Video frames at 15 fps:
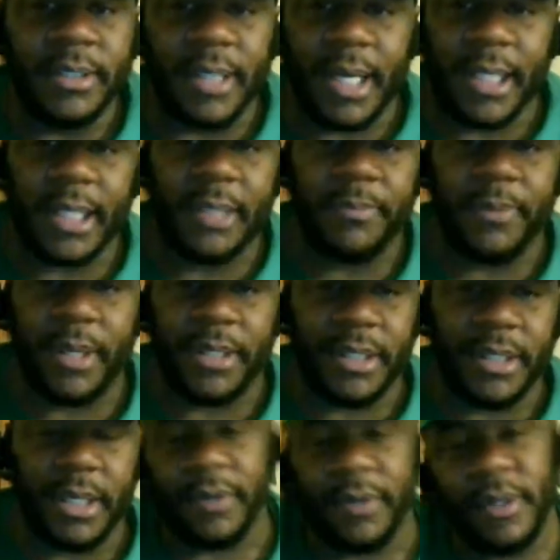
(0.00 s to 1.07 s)
Y'all let a brother
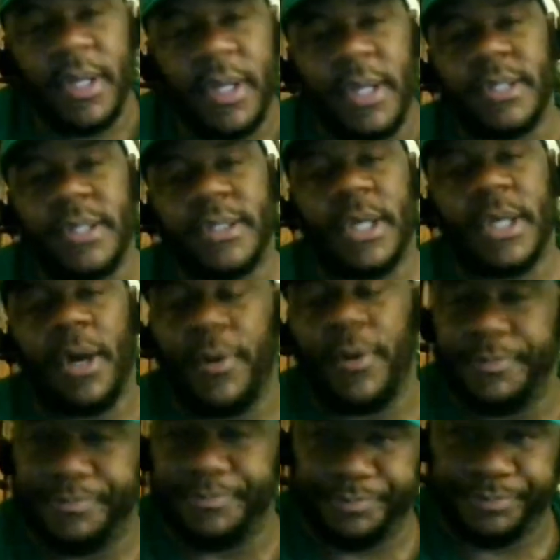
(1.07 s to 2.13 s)
know.
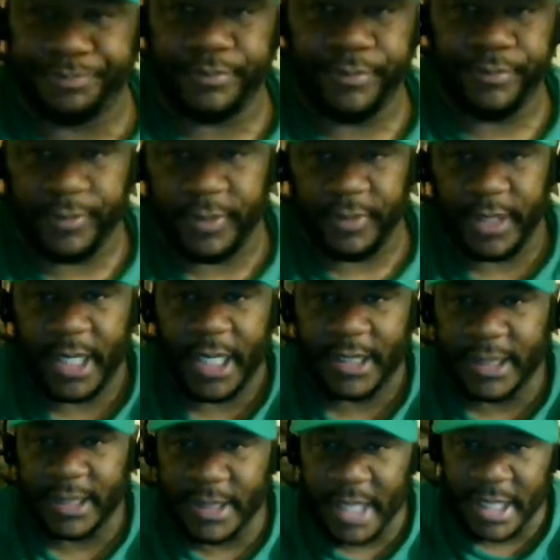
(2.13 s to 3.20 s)
So
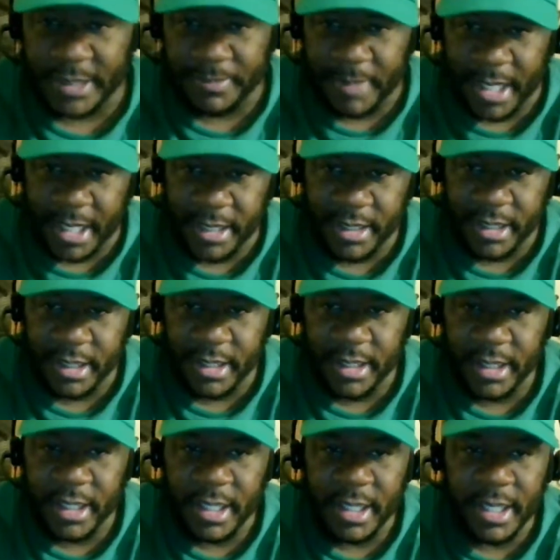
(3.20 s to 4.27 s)
that's my
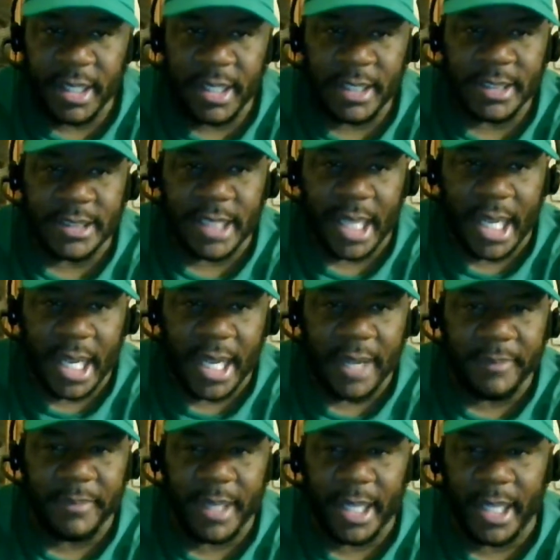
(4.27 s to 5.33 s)

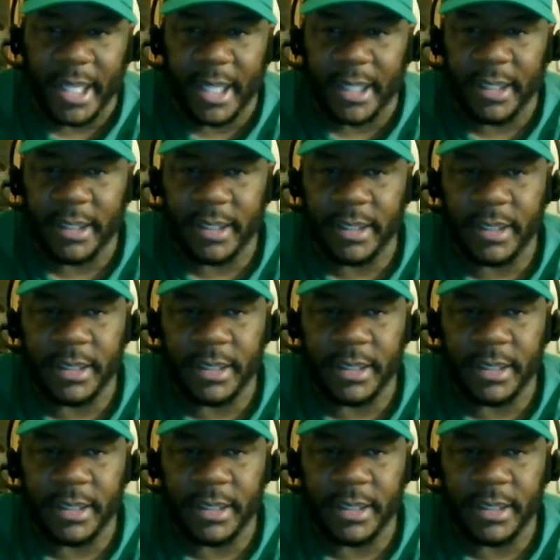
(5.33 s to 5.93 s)
time, man.